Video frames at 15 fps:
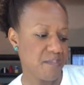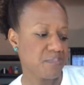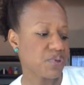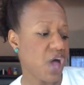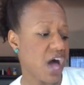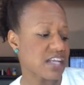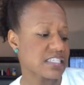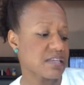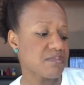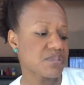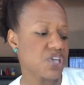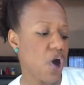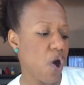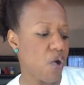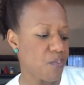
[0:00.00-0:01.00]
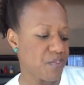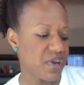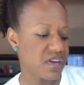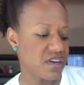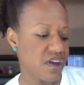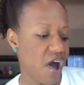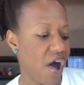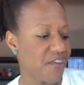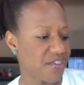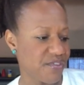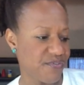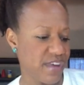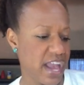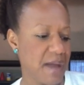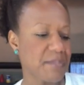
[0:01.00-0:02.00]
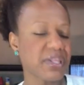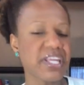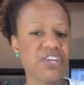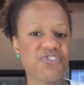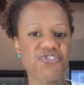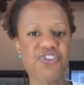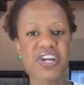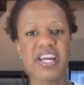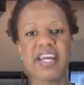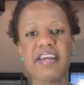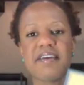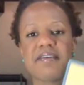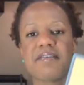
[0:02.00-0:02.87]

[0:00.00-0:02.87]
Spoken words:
Blossoms open on the family tree.